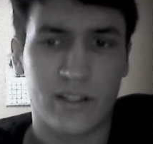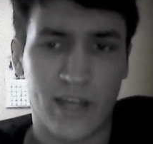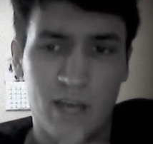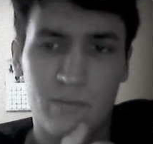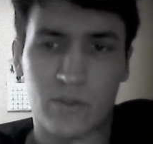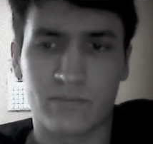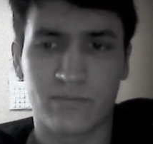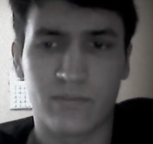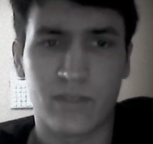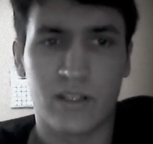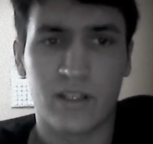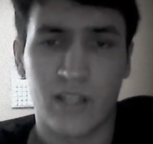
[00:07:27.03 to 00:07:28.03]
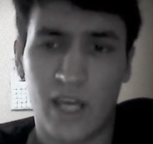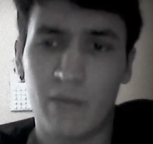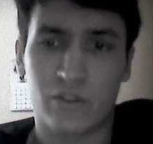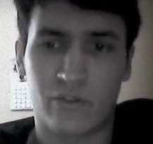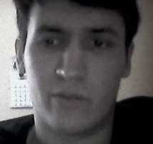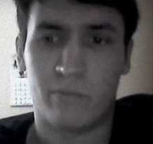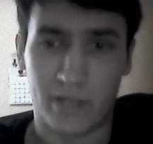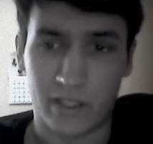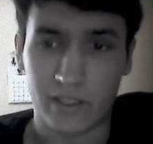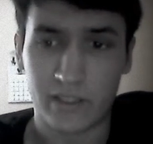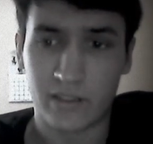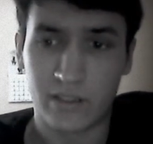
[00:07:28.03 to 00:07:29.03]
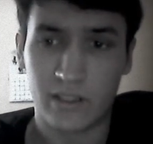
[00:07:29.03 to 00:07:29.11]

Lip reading: Campbell dreamed big.